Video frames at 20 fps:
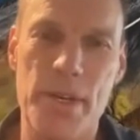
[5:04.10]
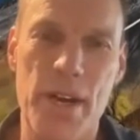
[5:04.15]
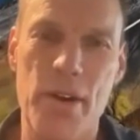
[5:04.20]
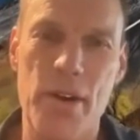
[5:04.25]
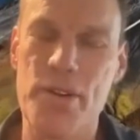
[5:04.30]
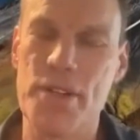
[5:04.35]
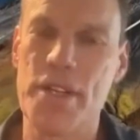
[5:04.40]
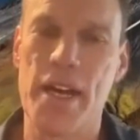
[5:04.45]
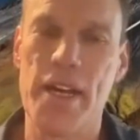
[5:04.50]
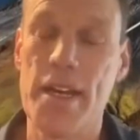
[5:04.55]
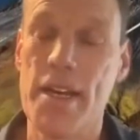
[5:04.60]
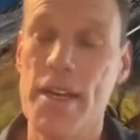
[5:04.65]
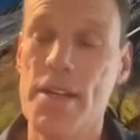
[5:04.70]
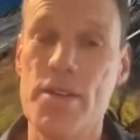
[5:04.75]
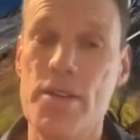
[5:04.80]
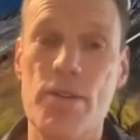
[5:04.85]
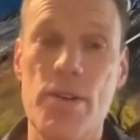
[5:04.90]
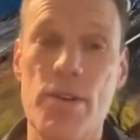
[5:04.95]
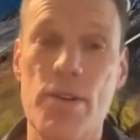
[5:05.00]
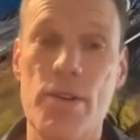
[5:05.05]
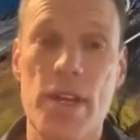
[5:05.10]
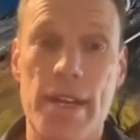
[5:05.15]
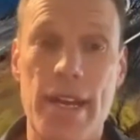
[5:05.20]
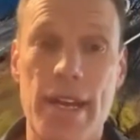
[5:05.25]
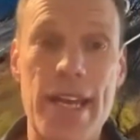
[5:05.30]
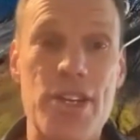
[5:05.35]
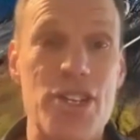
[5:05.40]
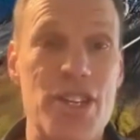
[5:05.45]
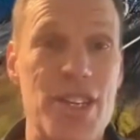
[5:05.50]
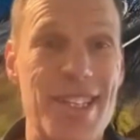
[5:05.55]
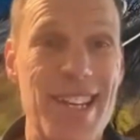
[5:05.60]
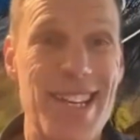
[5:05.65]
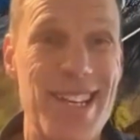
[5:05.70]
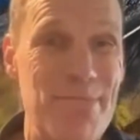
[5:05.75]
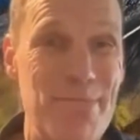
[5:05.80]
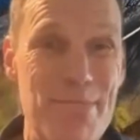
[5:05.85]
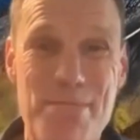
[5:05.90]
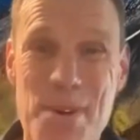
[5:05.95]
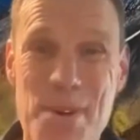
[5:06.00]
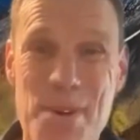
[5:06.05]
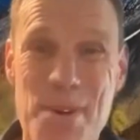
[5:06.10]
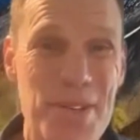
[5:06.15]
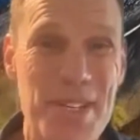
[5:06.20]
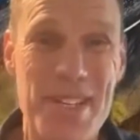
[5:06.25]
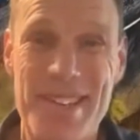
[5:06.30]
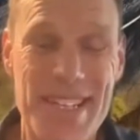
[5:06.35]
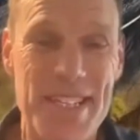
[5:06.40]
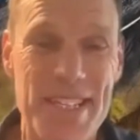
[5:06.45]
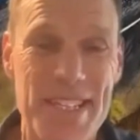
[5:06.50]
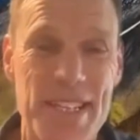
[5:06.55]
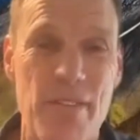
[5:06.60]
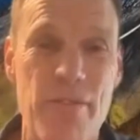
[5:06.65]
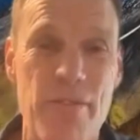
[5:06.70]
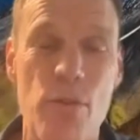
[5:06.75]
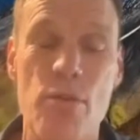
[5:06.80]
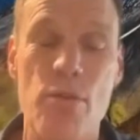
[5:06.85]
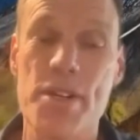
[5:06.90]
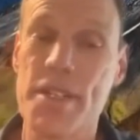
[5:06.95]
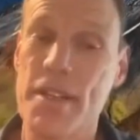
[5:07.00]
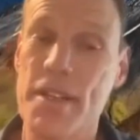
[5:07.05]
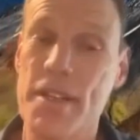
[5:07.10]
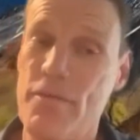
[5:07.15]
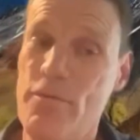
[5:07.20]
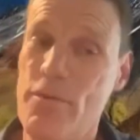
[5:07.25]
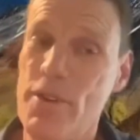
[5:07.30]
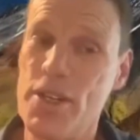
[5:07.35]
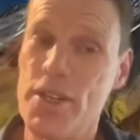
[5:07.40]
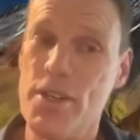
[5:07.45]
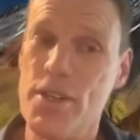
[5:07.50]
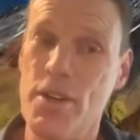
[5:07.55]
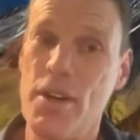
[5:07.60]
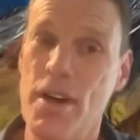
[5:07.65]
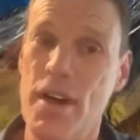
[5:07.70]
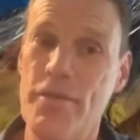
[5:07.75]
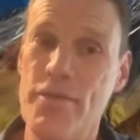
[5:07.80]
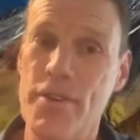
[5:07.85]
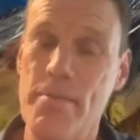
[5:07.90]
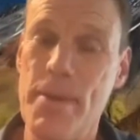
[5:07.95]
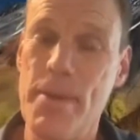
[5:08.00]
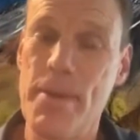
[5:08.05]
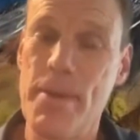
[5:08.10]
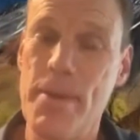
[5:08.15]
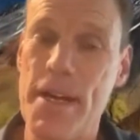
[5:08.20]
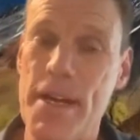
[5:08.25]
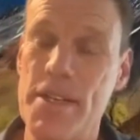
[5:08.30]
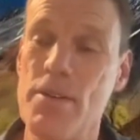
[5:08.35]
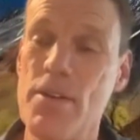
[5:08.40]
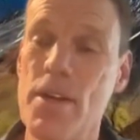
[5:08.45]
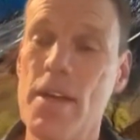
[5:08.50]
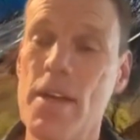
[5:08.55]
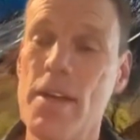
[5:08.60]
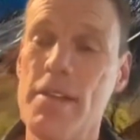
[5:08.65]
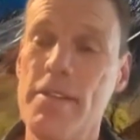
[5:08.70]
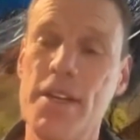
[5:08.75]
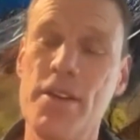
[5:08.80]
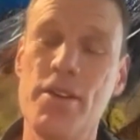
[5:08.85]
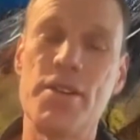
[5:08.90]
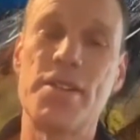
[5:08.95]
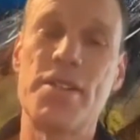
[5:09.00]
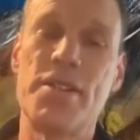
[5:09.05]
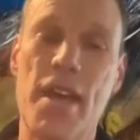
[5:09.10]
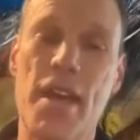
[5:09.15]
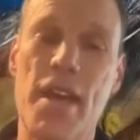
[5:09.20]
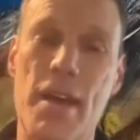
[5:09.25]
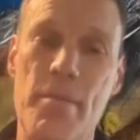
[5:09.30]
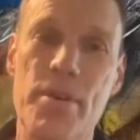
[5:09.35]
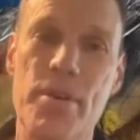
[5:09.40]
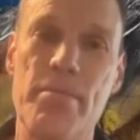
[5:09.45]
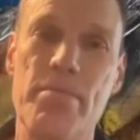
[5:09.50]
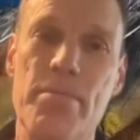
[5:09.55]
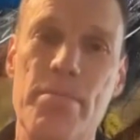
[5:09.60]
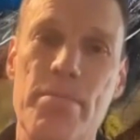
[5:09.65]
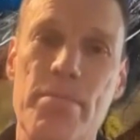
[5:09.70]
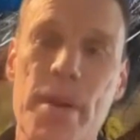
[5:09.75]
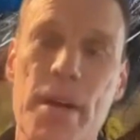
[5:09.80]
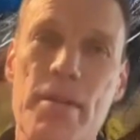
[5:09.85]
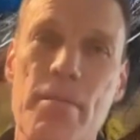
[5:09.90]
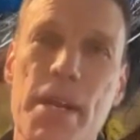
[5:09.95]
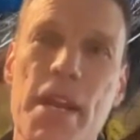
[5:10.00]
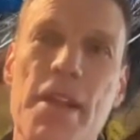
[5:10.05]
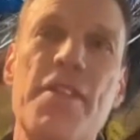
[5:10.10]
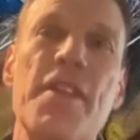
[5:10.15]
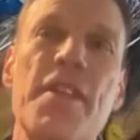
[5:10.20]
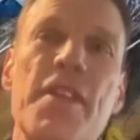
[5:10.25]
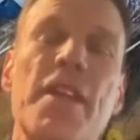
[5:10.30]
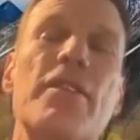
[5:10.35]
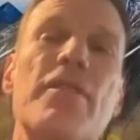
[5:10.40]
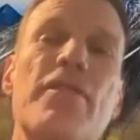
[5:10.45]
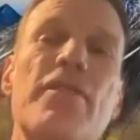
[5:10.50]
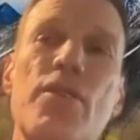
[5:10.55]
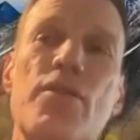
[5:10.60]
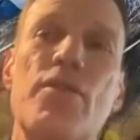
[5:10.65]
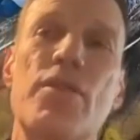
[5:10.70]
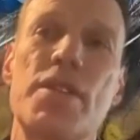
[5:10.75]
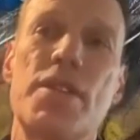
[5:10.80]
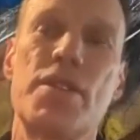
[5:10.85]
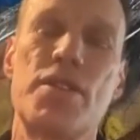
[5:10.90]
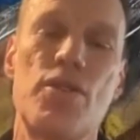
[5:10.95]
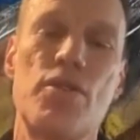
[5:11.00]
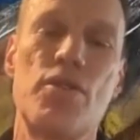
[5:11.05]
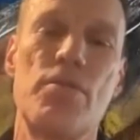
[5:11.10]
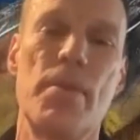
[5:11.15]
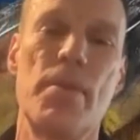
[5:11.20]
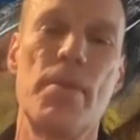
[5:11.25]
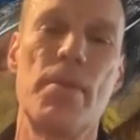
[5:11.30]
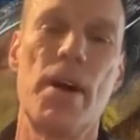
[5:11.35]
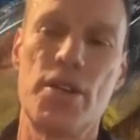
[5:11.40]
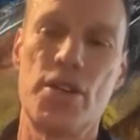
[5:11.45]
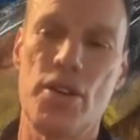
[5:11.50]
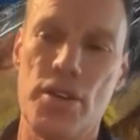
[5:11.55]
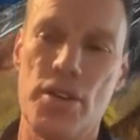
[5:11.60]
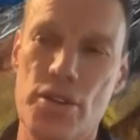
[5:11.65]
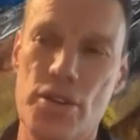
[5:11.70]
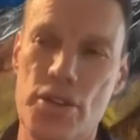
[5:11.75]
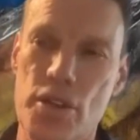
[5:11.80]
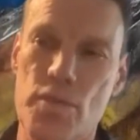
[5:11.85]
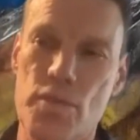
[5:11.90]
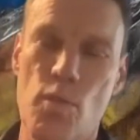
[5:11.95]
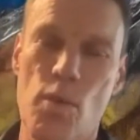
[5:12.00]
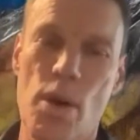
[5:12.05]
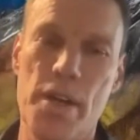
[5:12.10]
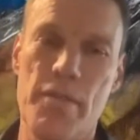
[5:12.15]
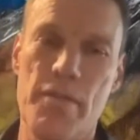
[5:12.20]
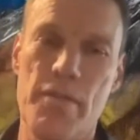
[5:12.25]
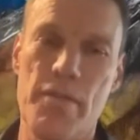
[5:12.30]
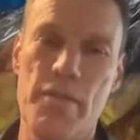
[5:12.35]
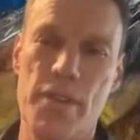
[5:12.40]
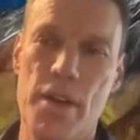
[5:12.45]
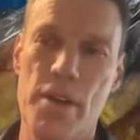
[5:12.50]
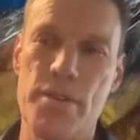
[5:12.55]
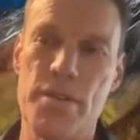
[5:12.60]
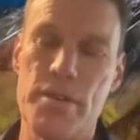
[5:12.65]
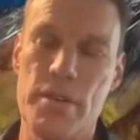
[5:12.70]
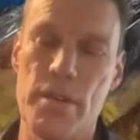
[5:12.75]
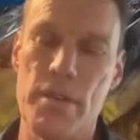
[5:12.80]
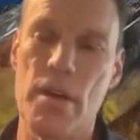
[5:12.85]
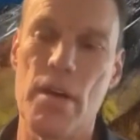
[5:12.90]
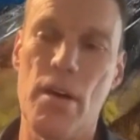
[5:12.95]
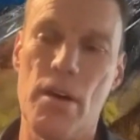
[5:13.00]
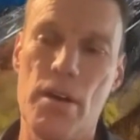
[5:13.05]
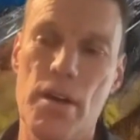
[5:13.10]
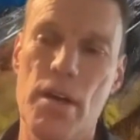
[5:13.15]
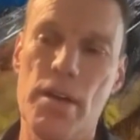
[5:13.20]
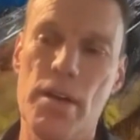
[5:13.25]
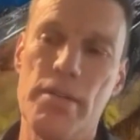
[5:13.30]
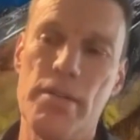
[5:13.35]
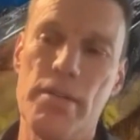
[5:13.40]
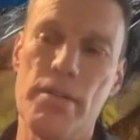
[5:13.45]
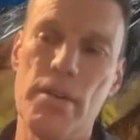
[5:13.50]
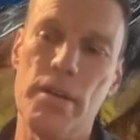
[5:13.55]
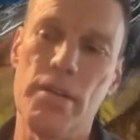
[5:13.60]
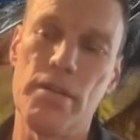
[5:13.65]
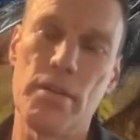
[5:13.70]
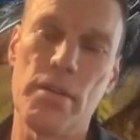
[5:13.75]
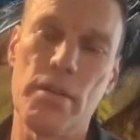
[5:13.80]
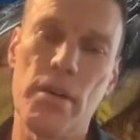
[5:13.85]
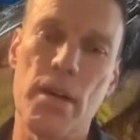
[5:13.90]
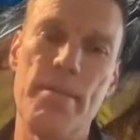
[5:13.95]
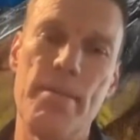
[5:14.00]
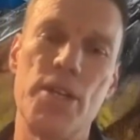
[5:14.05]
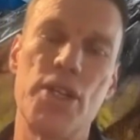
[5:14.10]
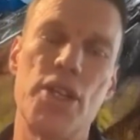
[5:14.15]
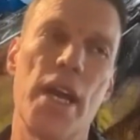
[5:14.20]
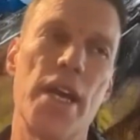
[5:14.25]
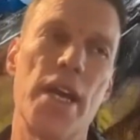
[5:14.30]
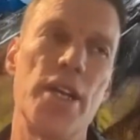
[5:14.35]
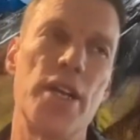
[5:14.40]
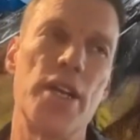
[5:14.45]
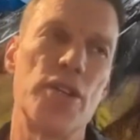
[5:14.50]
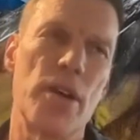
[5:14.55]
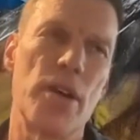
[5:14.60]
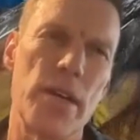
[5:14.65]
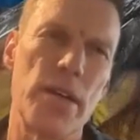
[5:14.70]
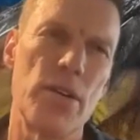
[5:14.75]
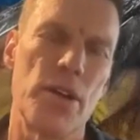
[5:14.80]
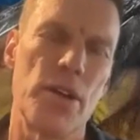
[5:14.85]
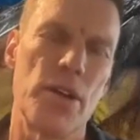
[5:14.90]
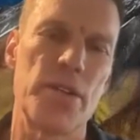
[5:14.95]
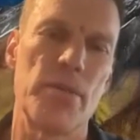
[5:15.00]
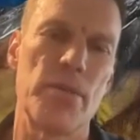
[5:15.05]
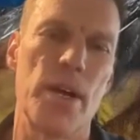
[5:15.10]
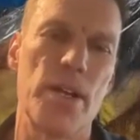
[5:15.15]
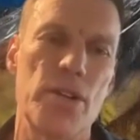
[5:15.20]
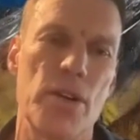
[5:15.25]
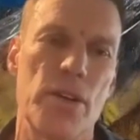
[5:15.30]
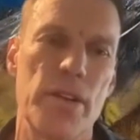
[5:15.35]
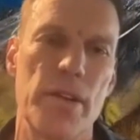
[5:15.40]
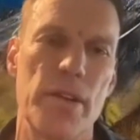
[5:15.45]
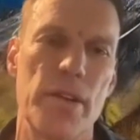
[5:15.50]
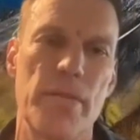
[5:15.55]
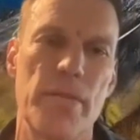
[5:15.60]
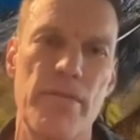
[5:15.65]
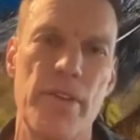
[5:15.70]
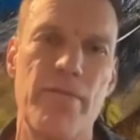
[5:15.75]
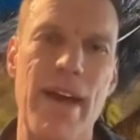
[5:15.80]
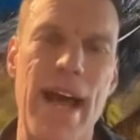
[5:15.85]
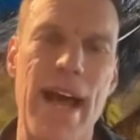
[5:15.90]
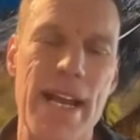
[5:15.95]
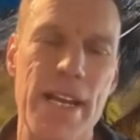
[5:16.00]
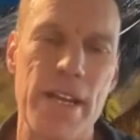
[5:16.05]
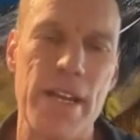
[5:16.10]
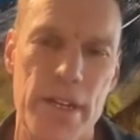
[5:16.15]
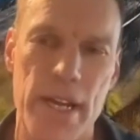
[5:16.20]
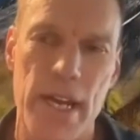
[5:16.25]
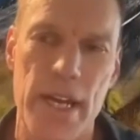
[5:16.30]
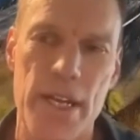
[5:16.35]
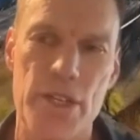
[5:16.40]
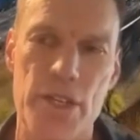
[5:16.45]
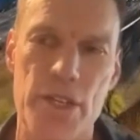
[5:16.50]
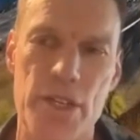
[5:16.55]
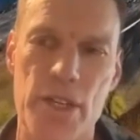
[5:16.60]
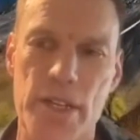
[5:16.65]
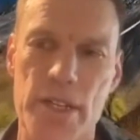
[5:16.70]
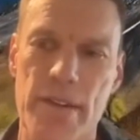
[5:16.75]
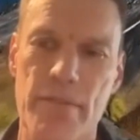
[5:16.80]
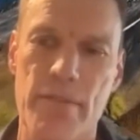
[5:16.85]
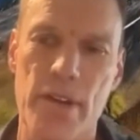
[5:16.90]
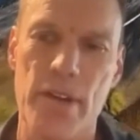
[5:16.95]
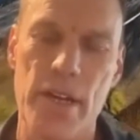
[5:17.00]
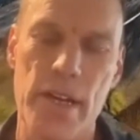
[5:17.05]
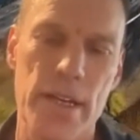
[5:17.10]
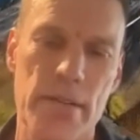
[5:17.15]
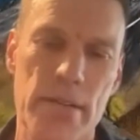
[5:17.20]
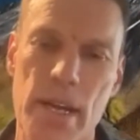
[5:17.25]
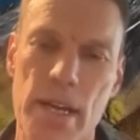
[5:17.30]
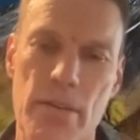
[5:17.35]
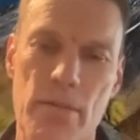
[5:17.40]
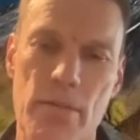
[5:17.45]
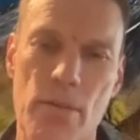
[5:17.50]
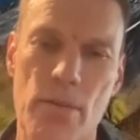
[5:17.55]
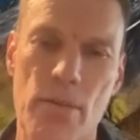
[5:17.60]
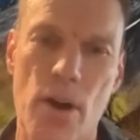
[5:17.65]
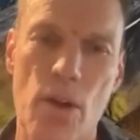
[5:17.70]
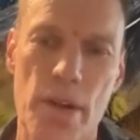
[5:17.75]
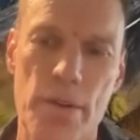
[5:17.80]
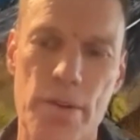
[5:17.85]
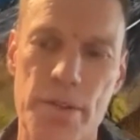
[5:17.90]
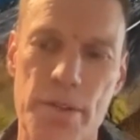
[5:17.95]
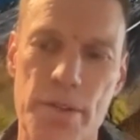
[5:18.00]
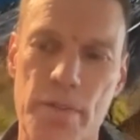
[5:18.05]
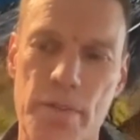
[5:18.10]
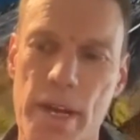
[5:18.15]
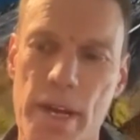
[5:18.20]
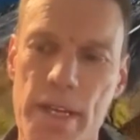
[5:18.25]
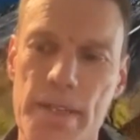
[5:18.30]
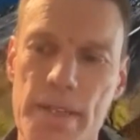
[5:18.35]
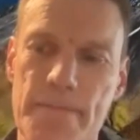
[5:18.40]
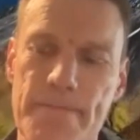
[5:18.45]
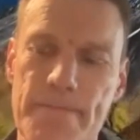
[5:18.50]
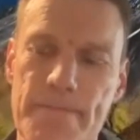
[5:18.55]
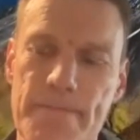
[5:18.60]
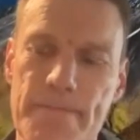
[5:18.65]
dioxide. So nature does most of this stuff for us if we just look after it better. So they're not separate, but I think the focus is too much on just one of those, on climate change, and not so much on the value that nature can deliver in a whole host of ways.